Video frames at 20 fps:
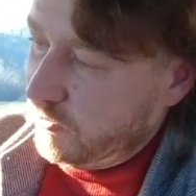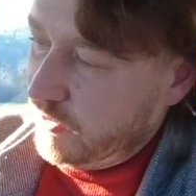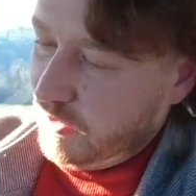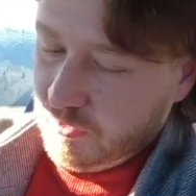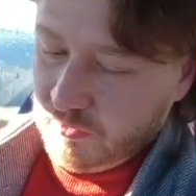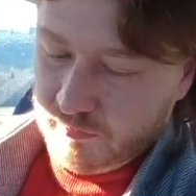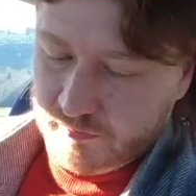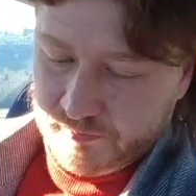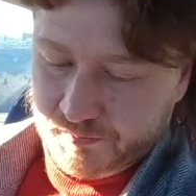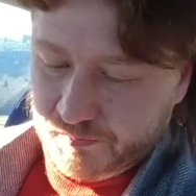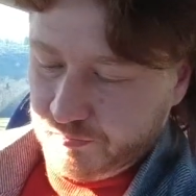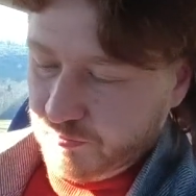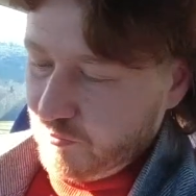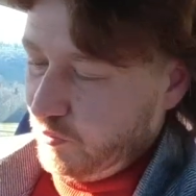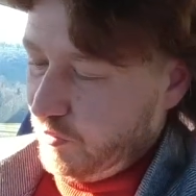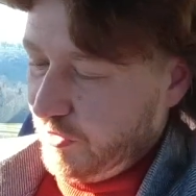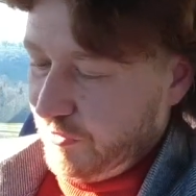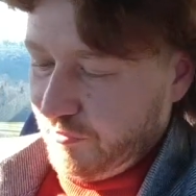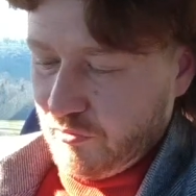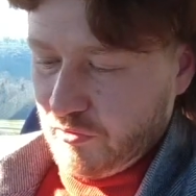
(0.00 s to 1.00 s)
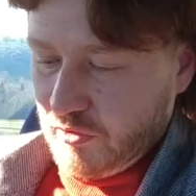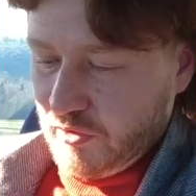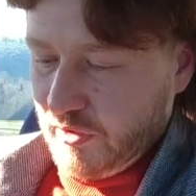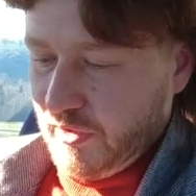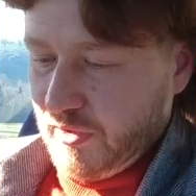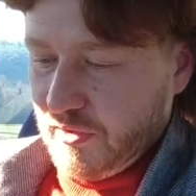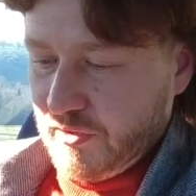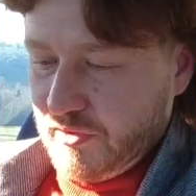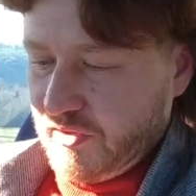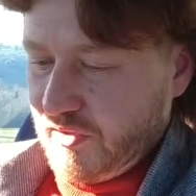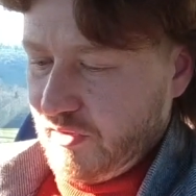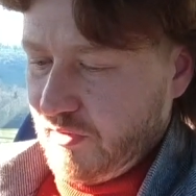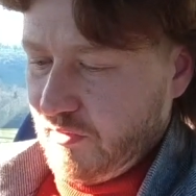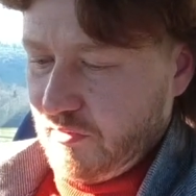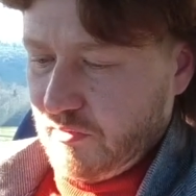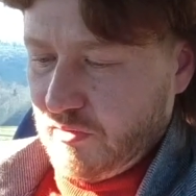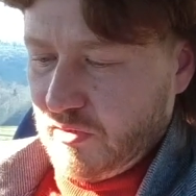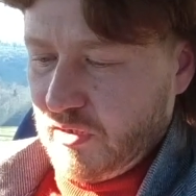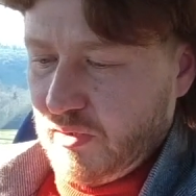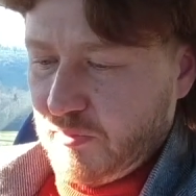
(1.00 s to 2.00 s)
it will before it gets
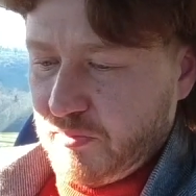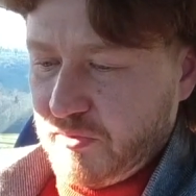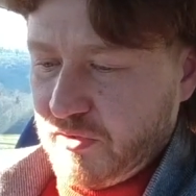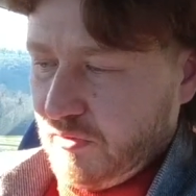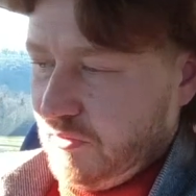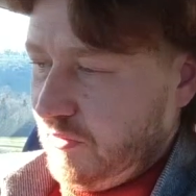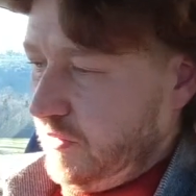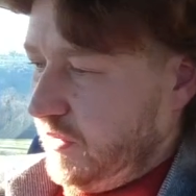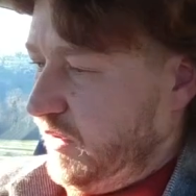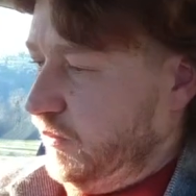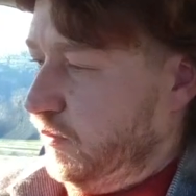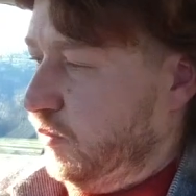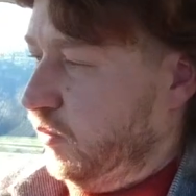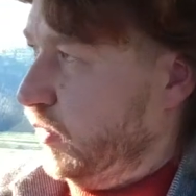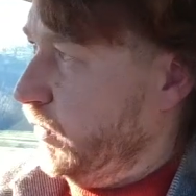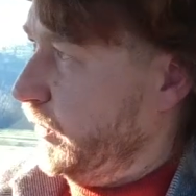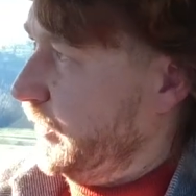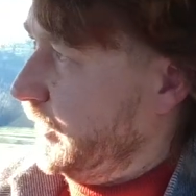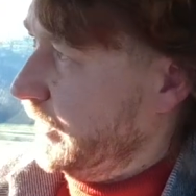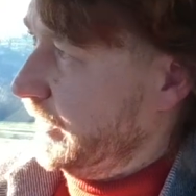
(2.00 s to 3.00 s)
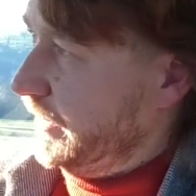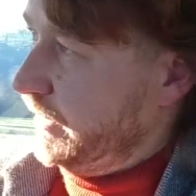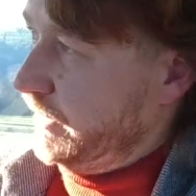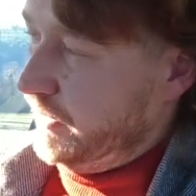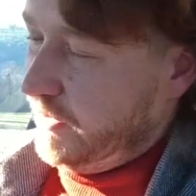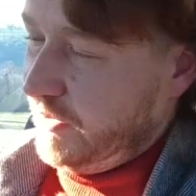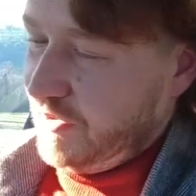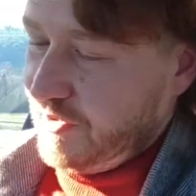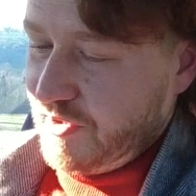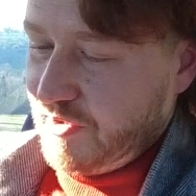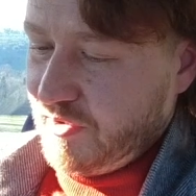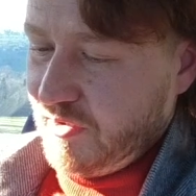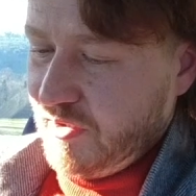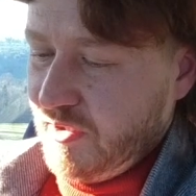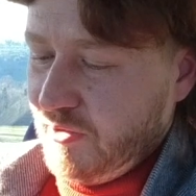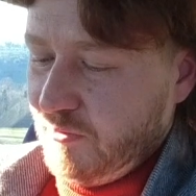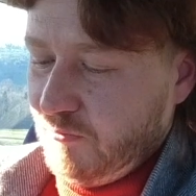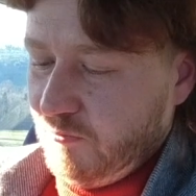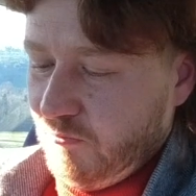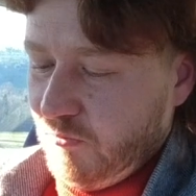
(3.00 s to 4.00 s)
absolutely boiled in
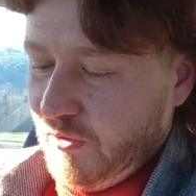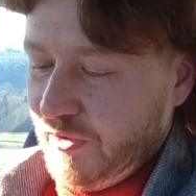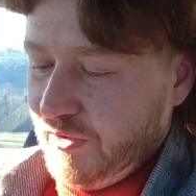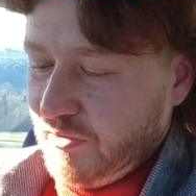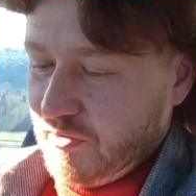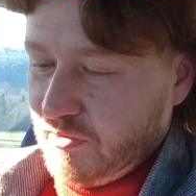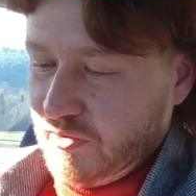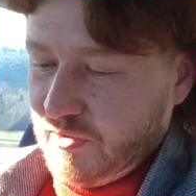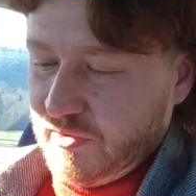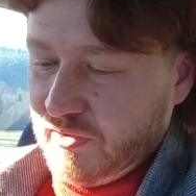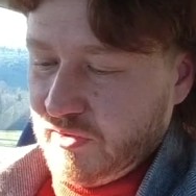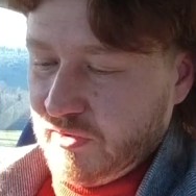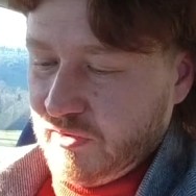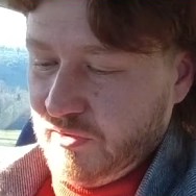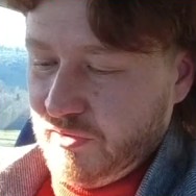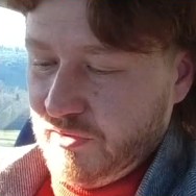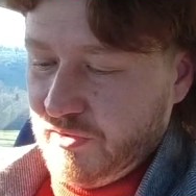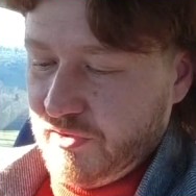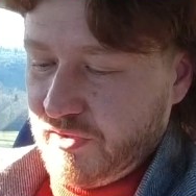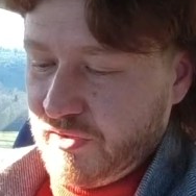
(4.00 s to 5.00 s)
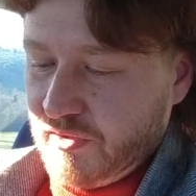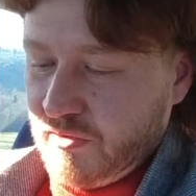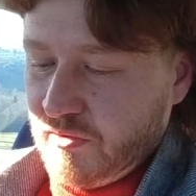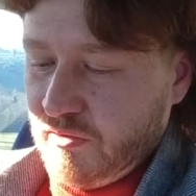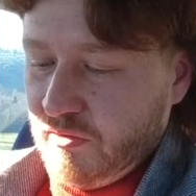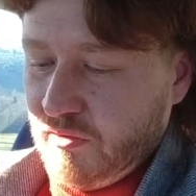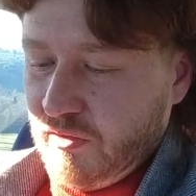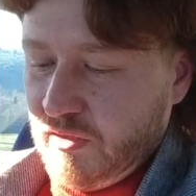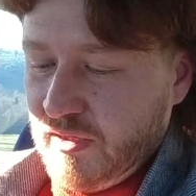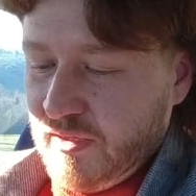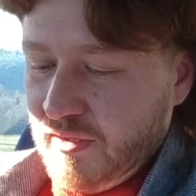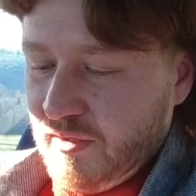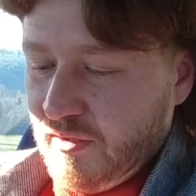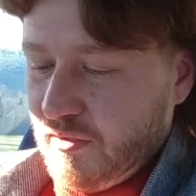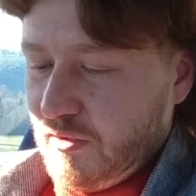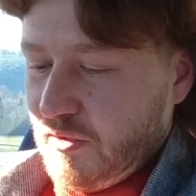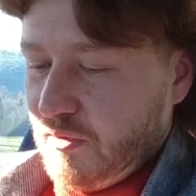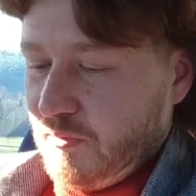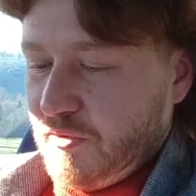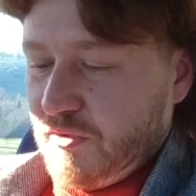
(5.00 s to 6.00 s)
this winter Italian sun.
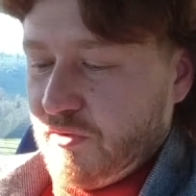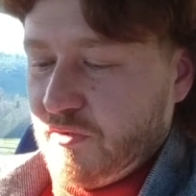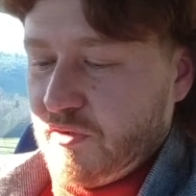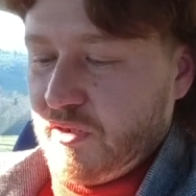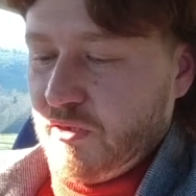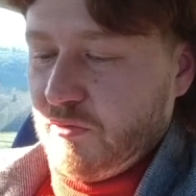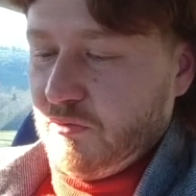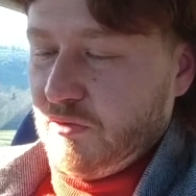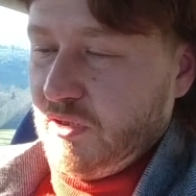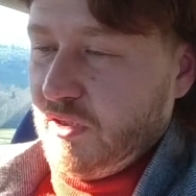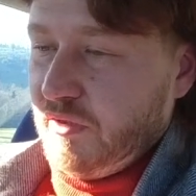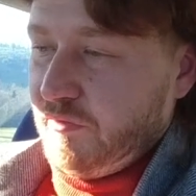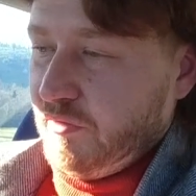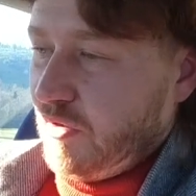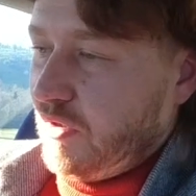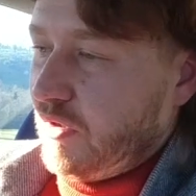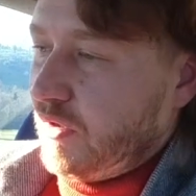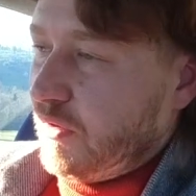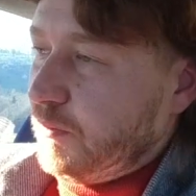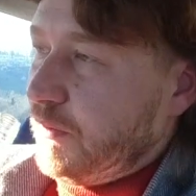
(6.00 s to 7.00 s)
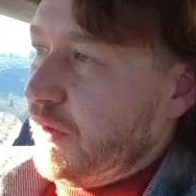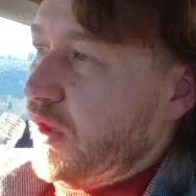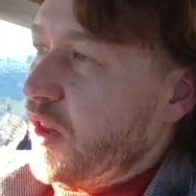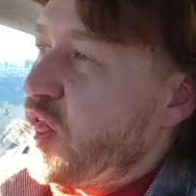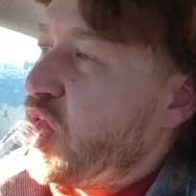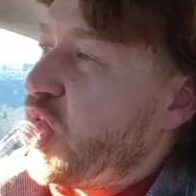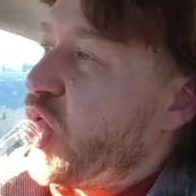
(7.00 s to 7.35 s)
And sorry, I will have a gulp.